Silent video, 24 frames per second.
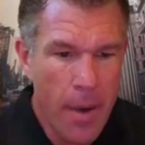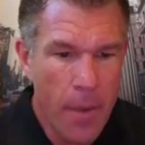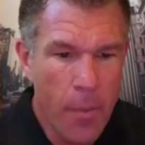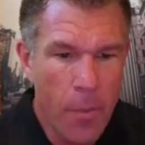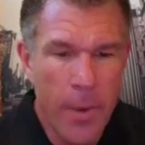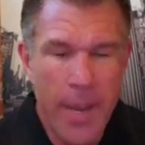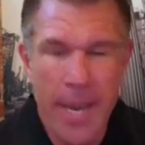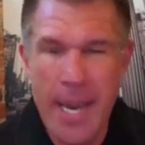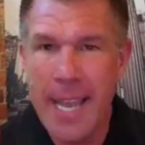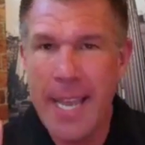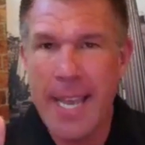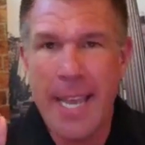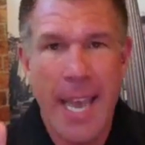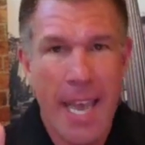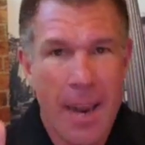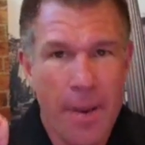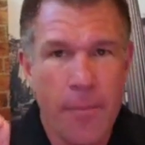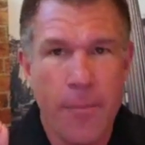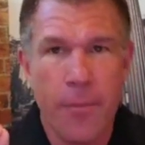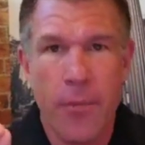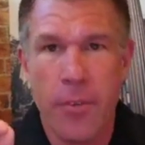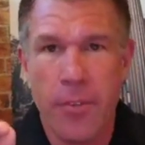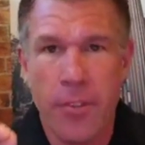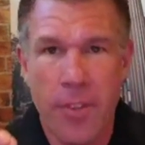We didn't get
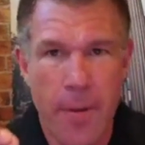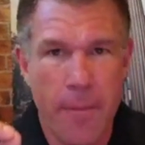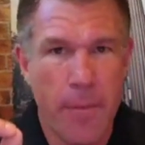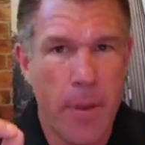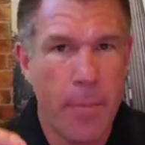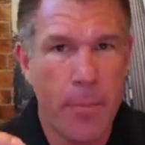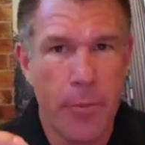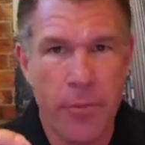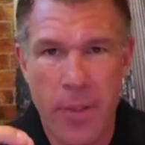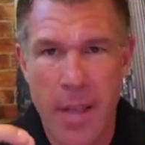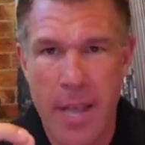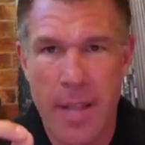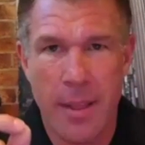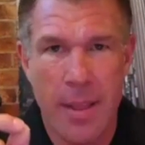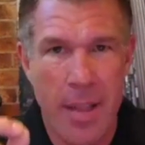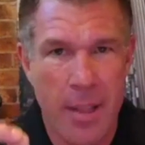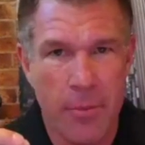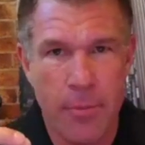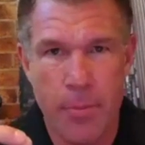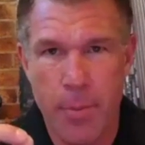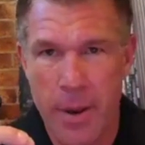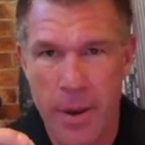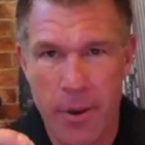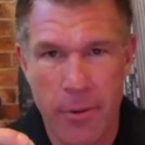them for 70%
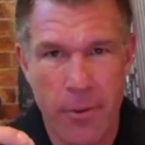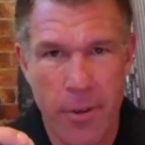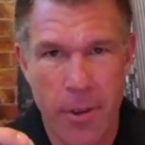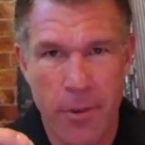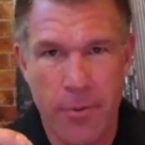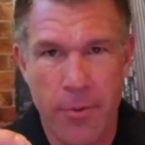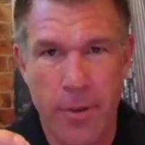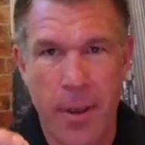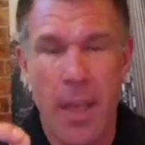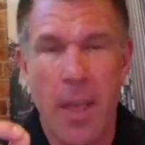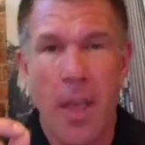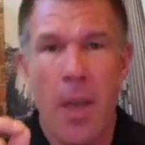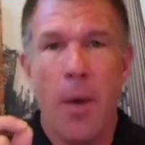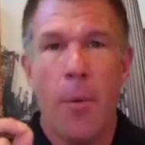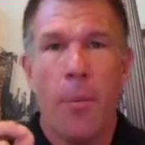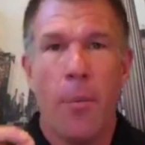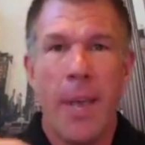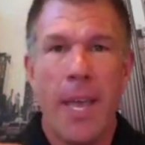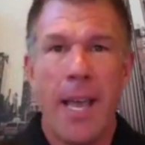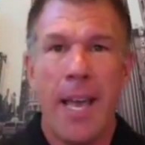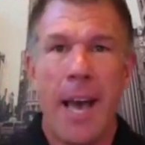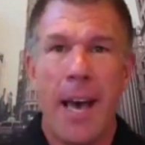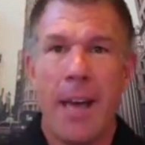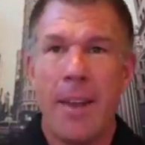less repairs, less fee.
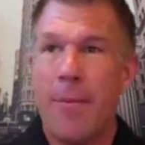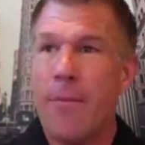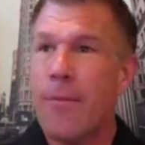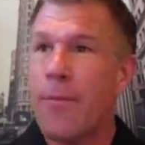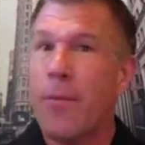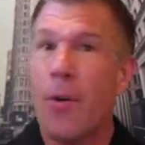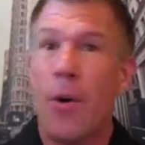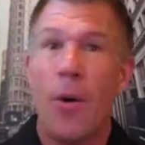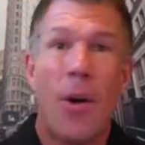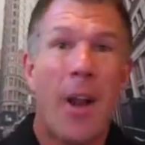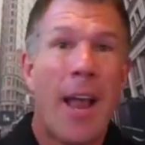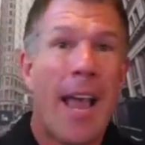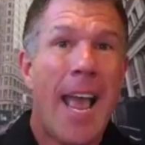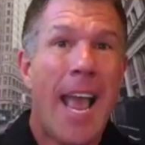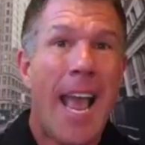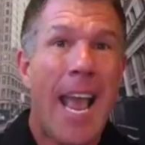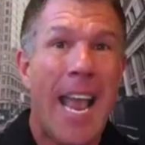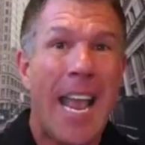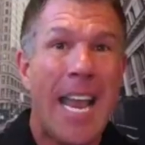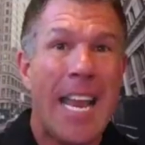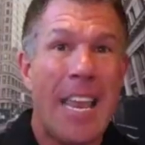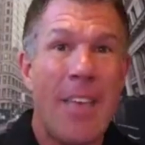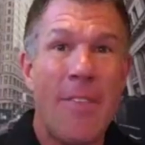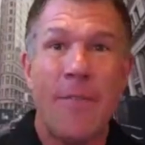We got them for
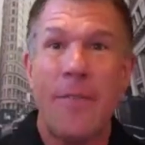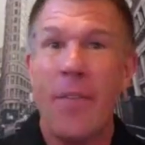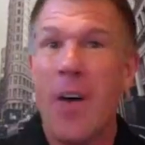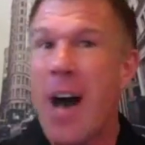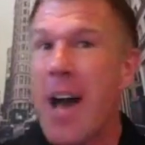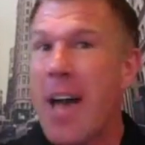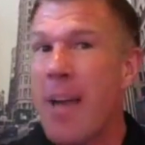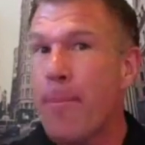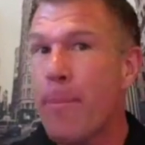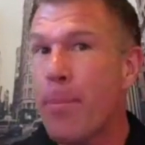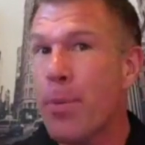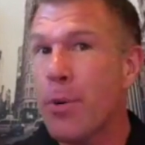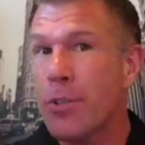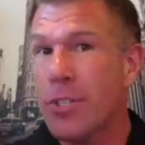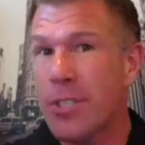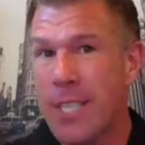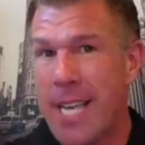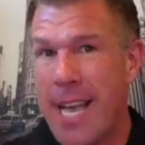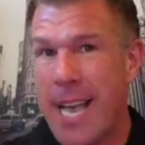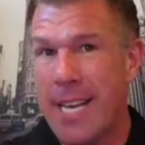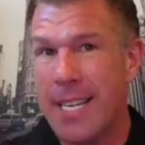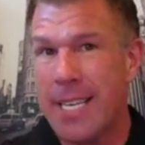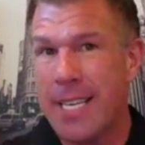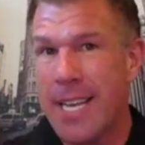
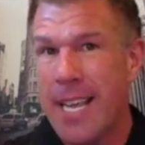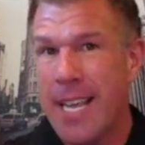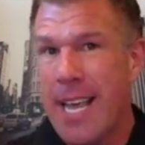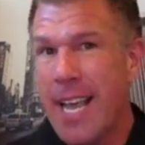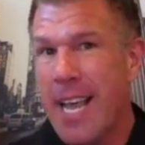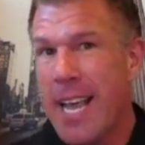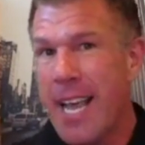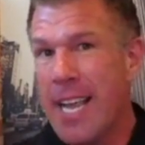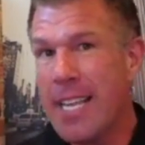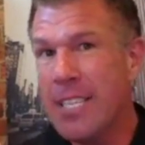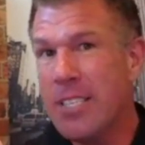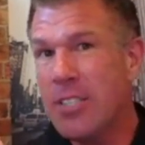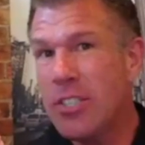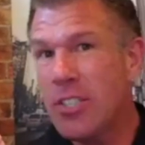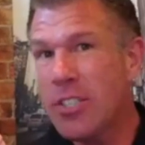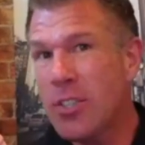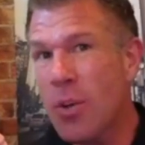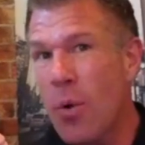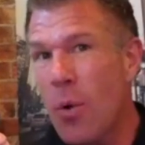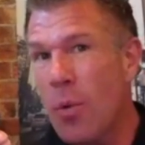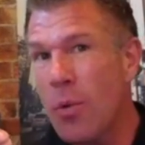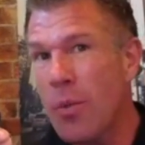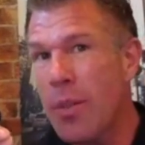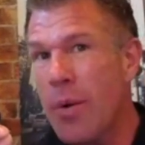85% and
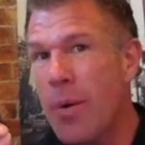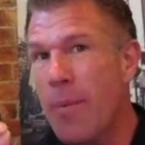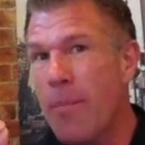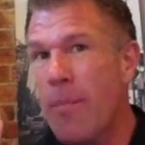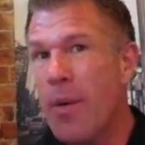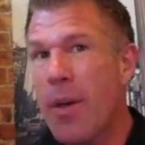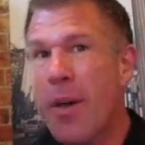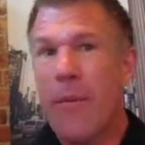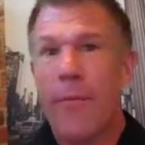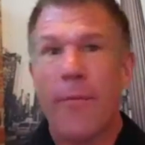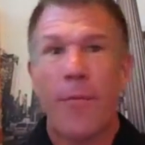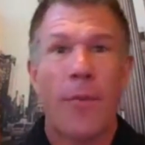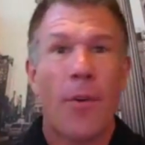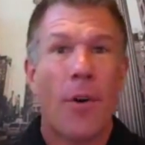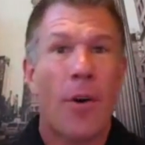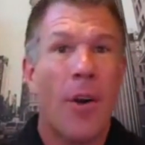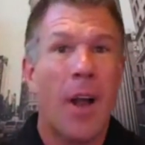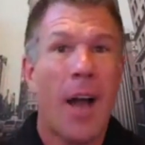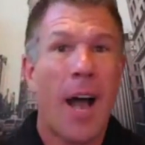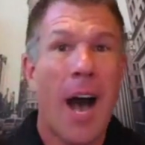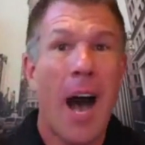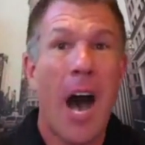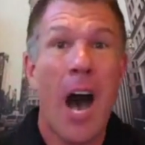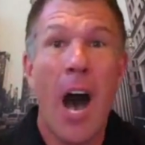sold them
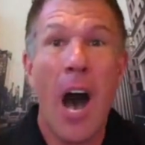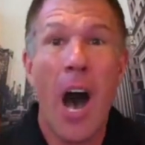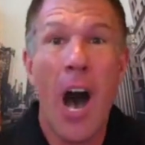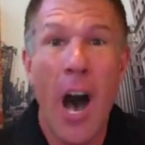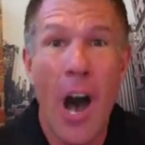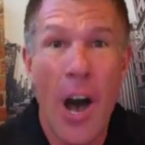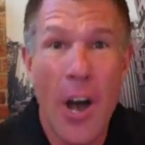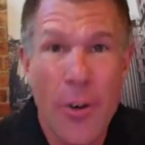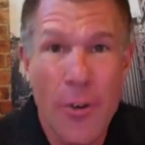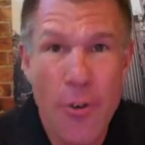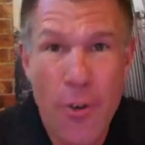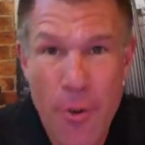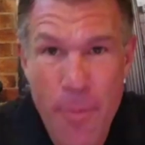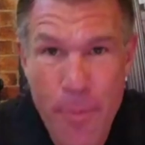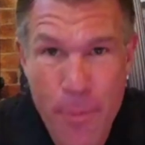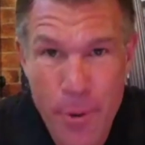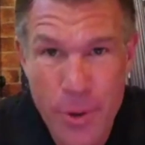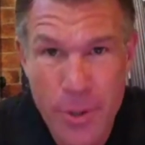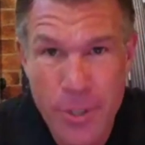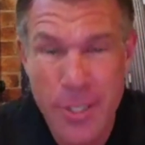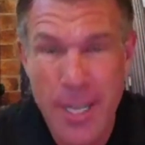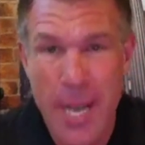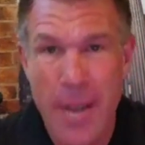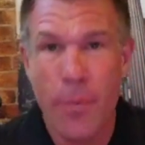for
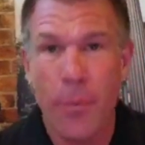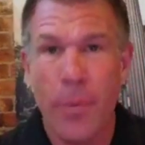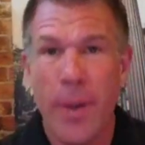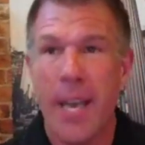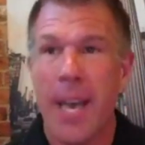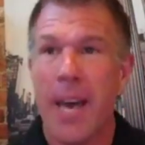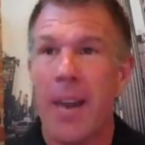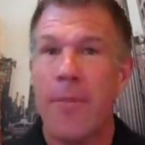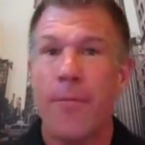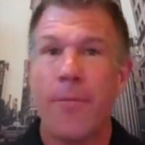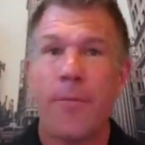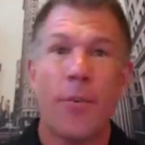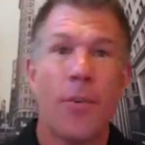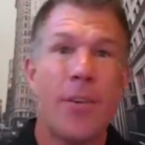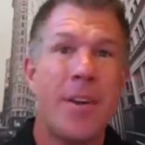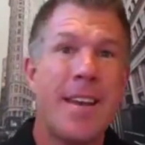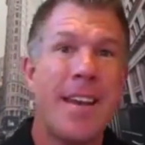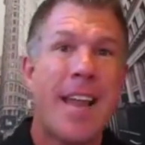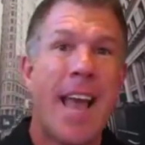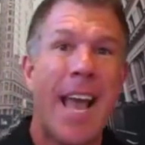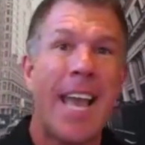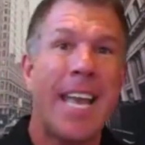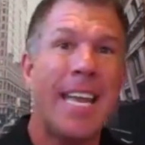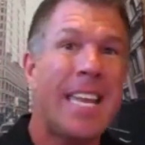100%. We got them for
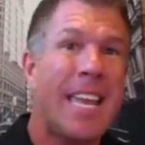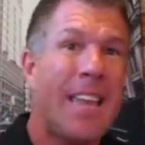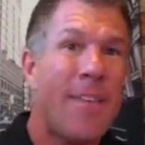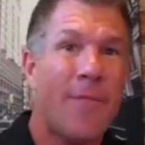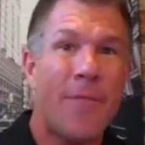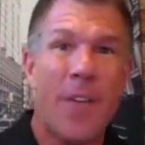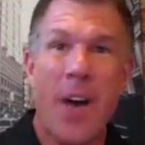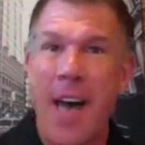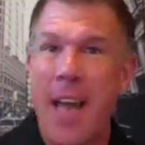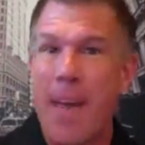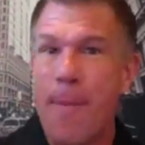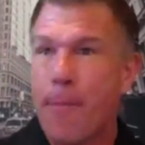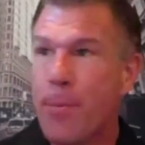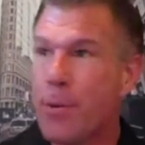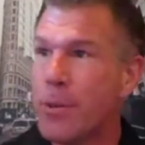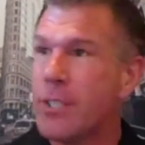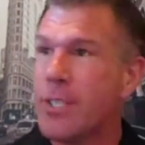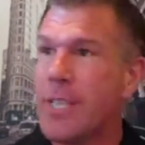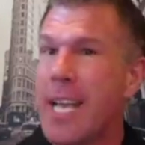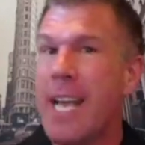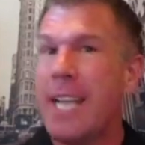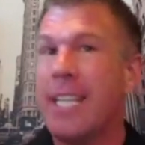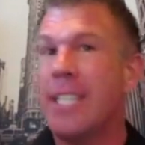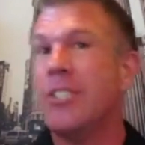
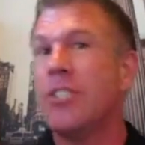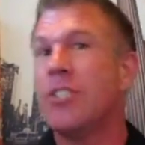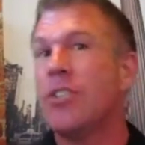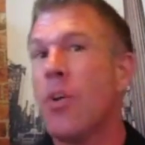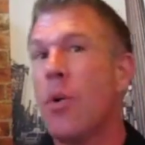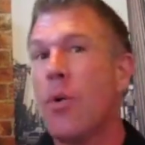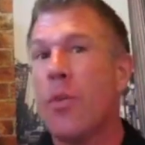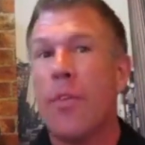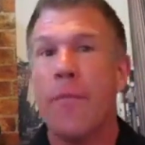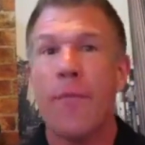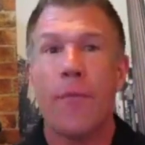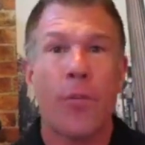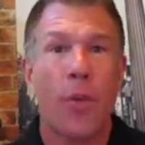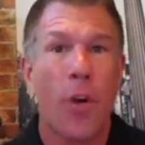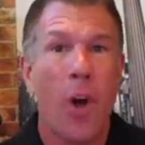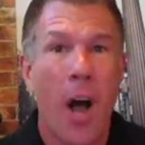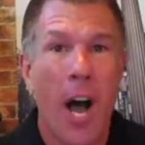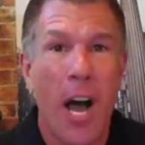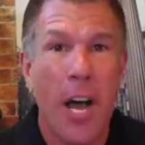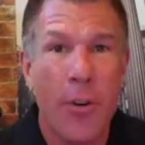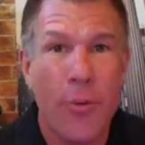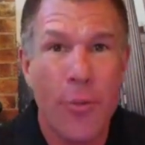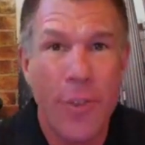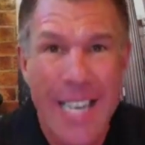95% and sold them for
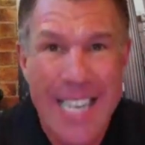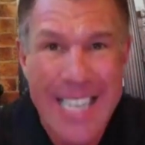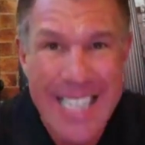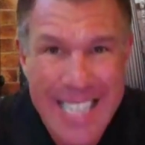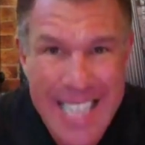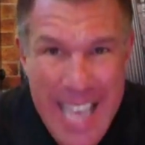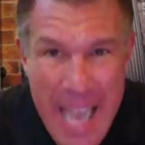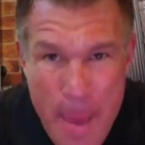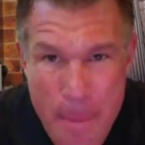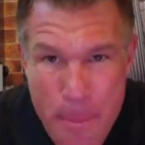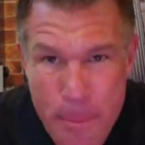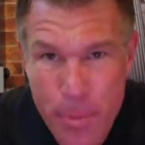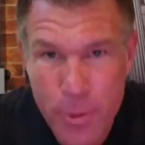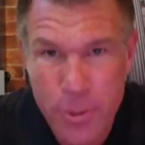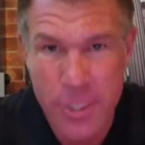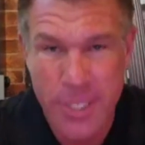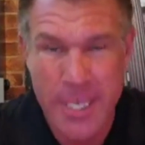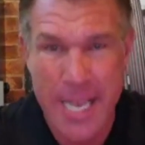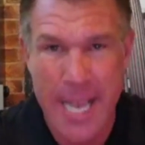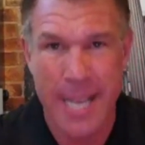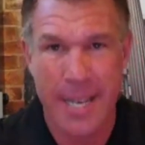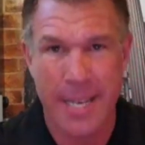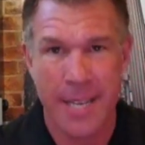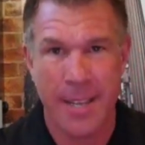
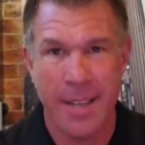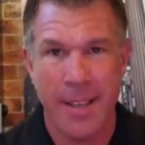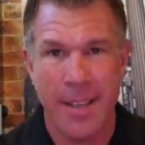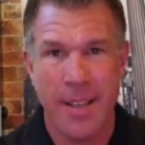110%.